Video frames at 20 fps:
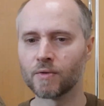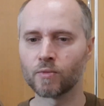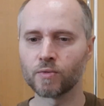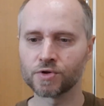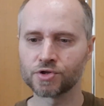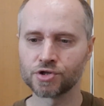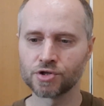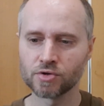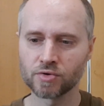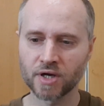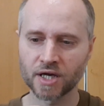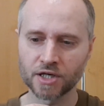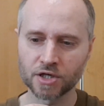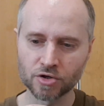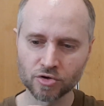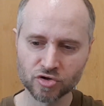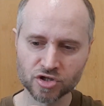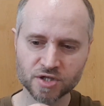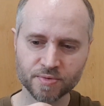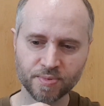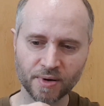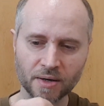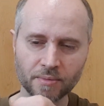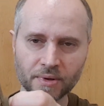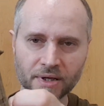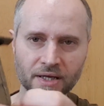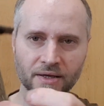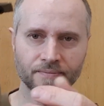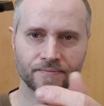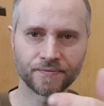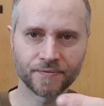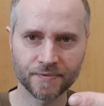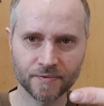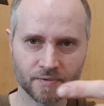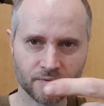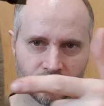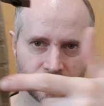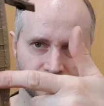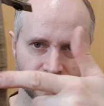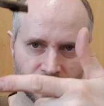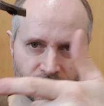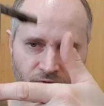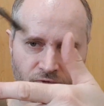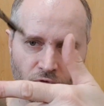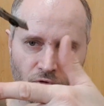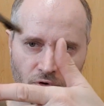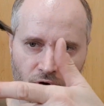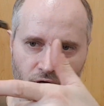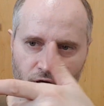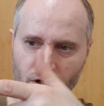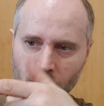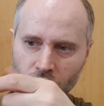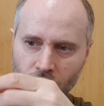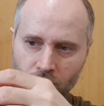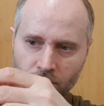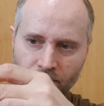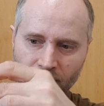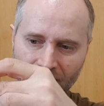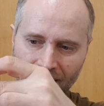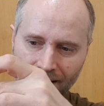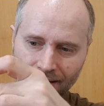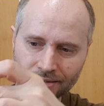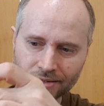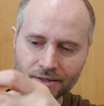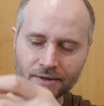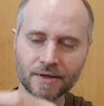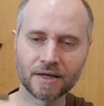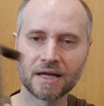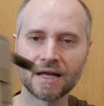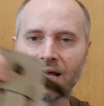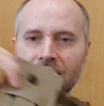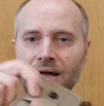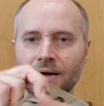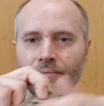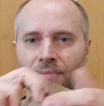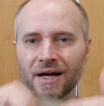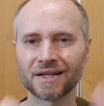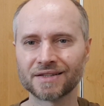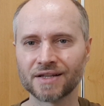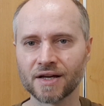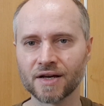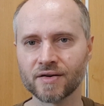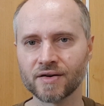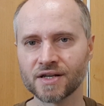which you can use probably for your belt. But there